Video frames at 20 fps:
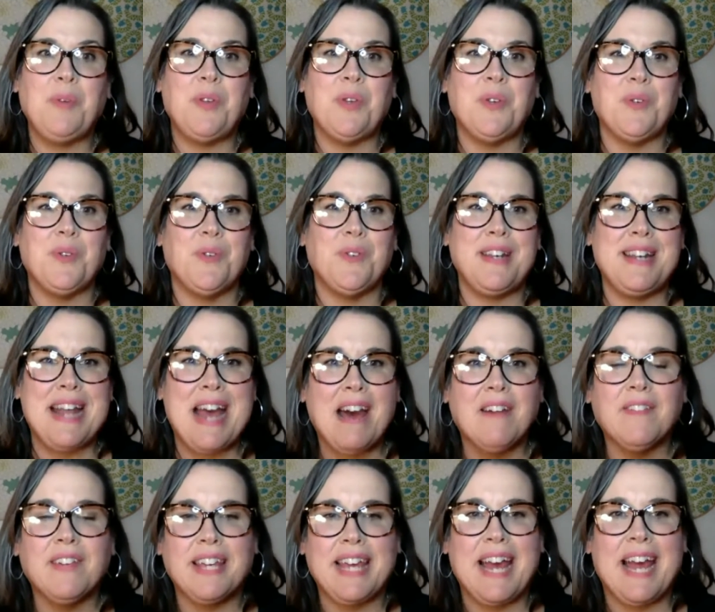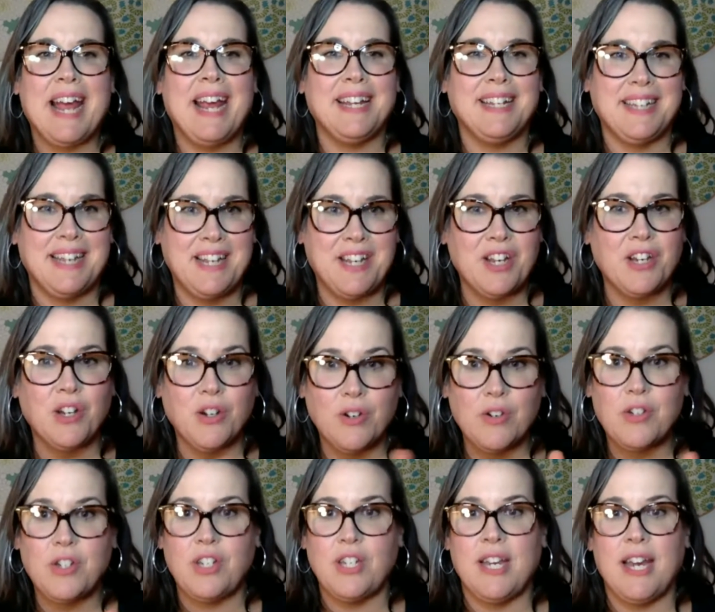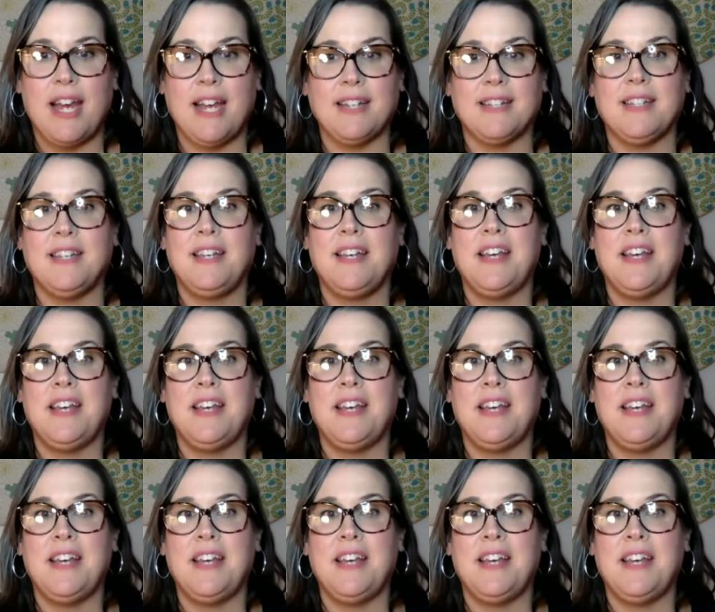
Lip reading: you navigate and negotiate